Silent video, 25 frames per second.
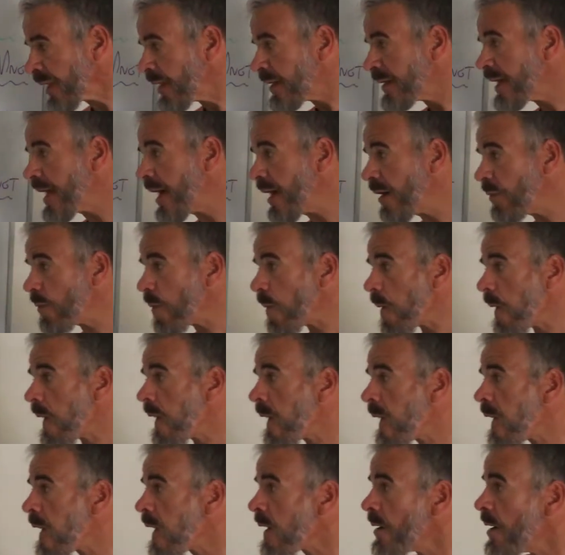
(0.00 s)
Now,
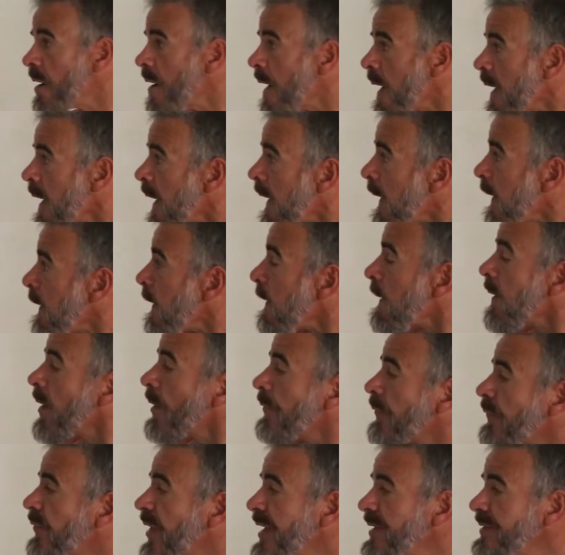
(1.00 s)

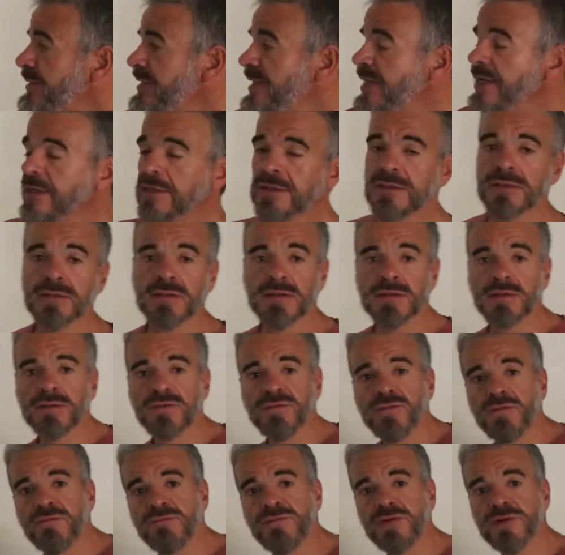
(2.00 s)
renting
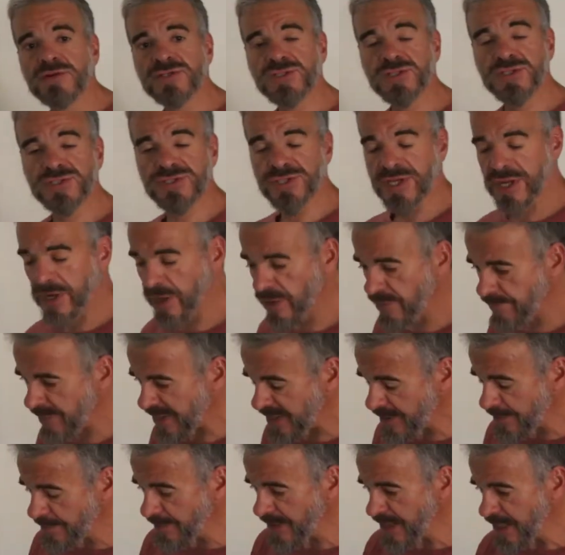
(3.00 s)
versus
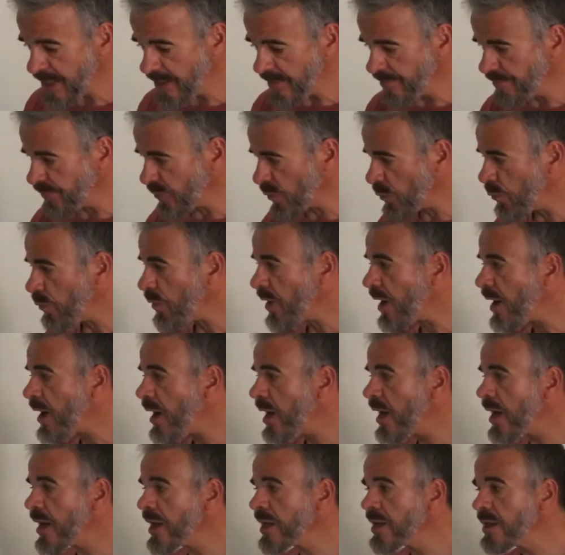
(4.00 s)
Airbnb.
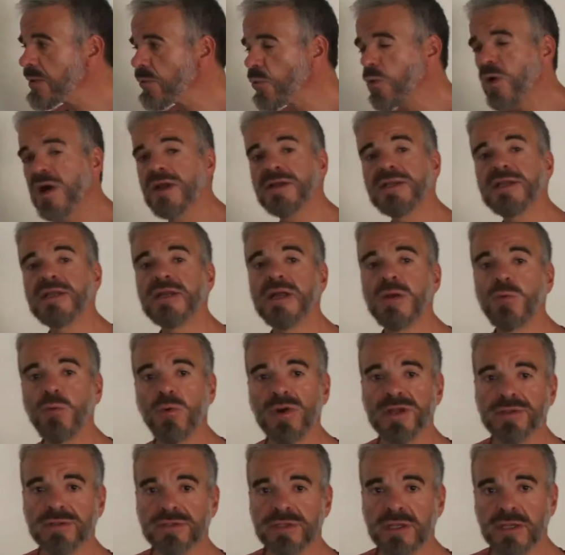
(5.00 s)
Why did I
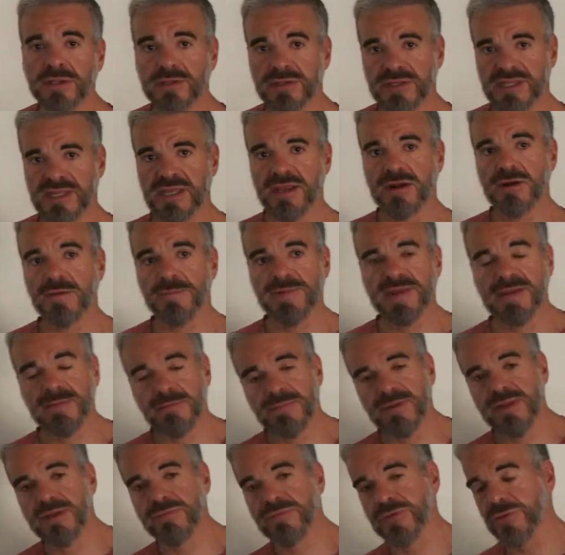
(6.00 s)
went the
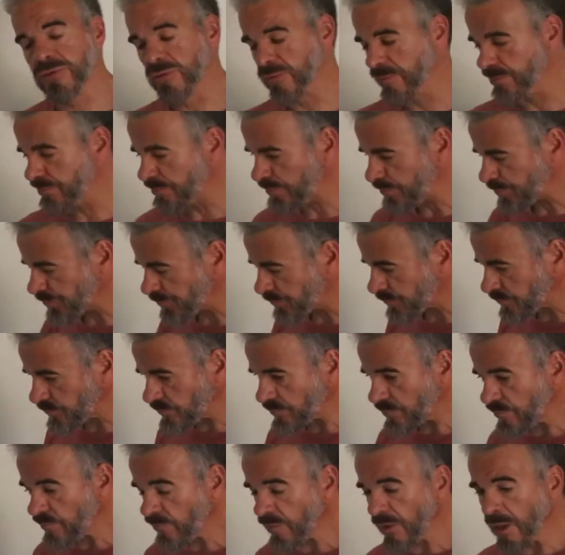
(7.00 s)
Airbnb route?
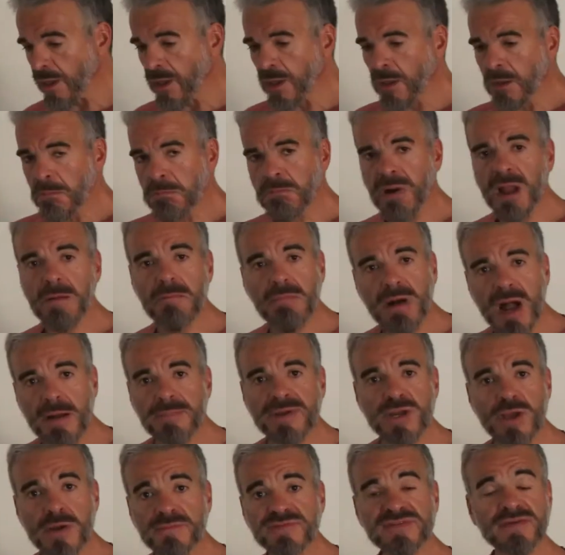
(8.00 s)
My
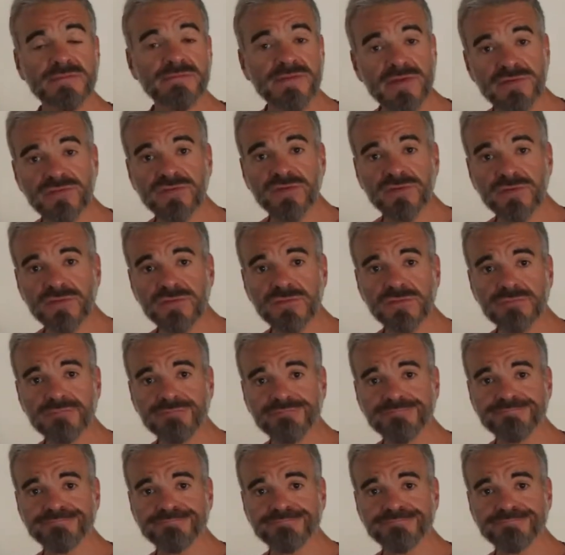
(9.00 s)
mom comes and visits,